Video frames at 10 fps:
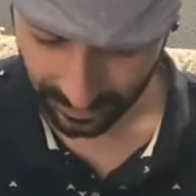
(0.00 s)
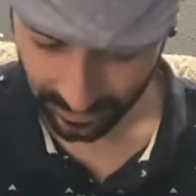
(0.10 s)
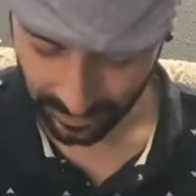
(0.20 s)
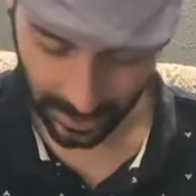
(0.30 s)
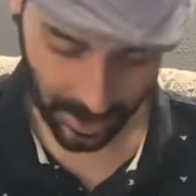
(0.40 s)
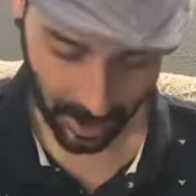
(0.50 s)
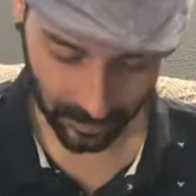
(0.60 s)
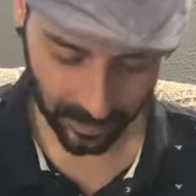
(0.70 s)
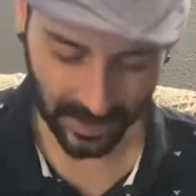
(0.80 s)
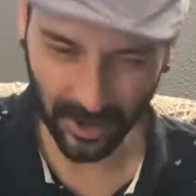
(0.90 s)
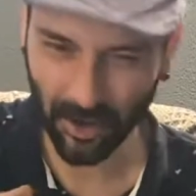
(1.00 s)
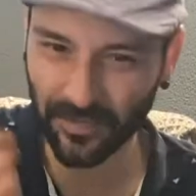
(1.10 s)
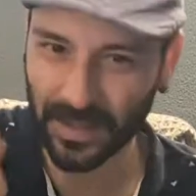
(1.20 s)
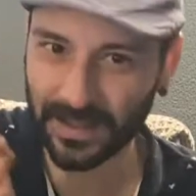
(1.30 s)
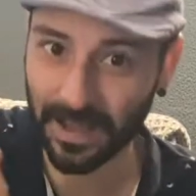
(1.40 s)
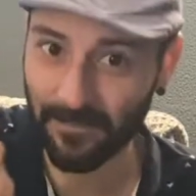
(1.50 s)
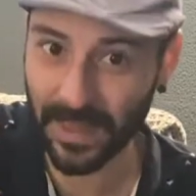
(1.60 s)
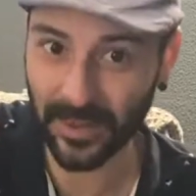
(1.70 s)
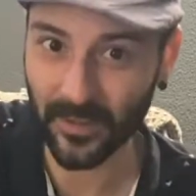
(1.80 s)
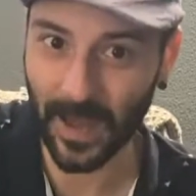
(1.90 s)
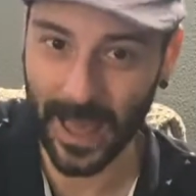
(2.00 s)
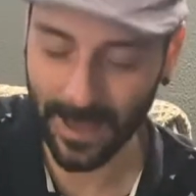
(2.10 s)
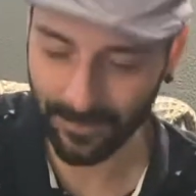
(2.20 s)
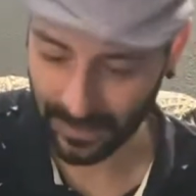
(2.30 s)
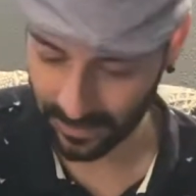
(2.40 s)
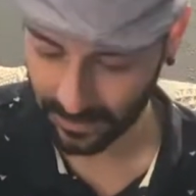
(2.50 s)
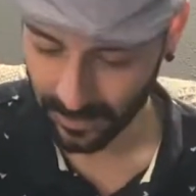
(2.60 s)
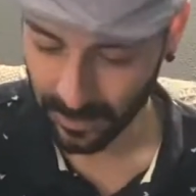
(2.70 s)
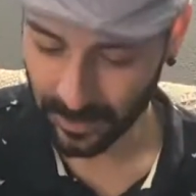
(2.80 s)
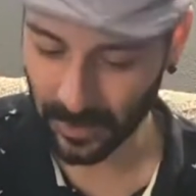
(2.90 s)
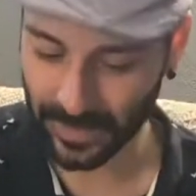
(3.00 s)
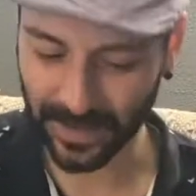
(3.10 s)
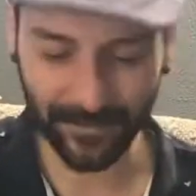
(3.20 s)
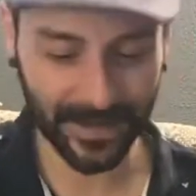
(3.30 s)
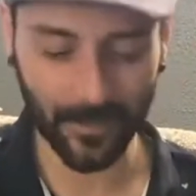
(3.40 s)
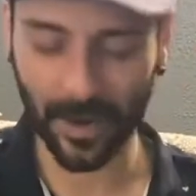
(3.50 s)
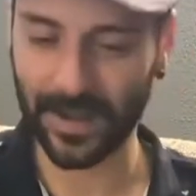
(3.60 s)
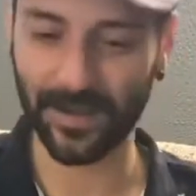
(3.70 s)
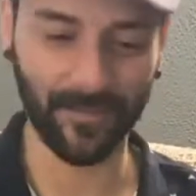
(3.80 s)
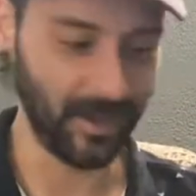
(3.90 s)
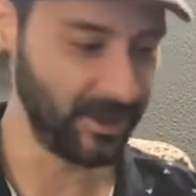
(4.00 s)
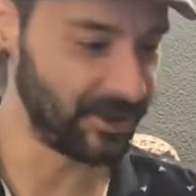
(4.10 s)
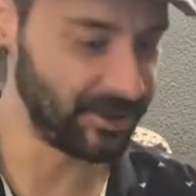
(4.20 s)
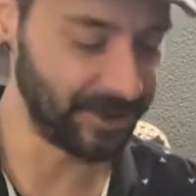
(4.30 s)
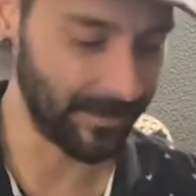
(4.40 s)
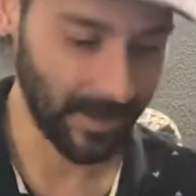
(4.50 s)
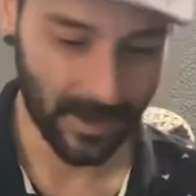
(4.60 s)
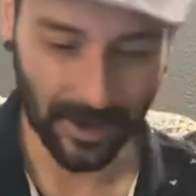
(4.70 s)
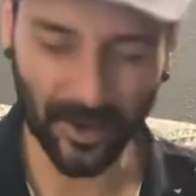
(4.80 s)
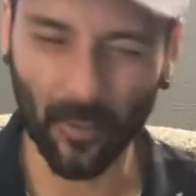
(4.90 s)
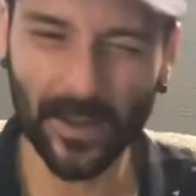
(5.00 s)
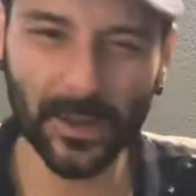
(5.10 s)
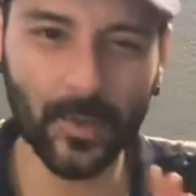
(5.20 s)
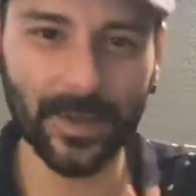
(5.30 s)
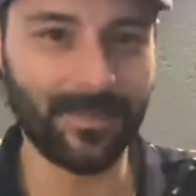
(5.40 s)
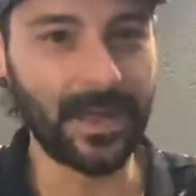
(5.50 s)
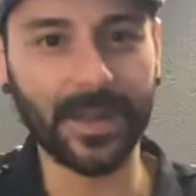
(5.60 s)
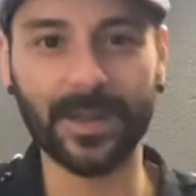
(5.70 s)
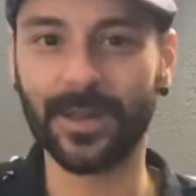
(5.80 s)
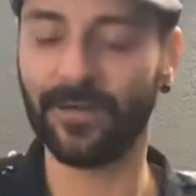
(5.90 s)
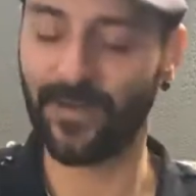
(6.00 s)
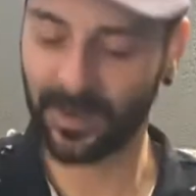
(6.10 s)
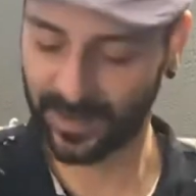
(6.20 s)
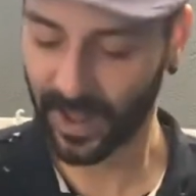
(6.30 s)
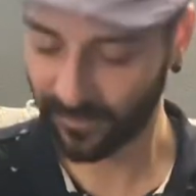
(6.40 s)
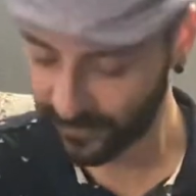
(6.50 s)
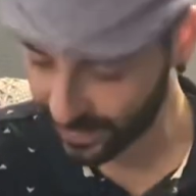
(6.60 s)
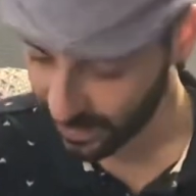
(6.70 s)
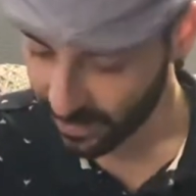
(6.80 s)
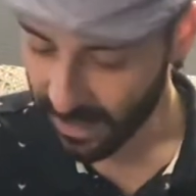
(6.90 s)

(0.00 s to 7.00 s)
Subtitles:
You know, those little things that make you happy. You know, because every time we're in a relationship, you know, we lose pieces of ourselves.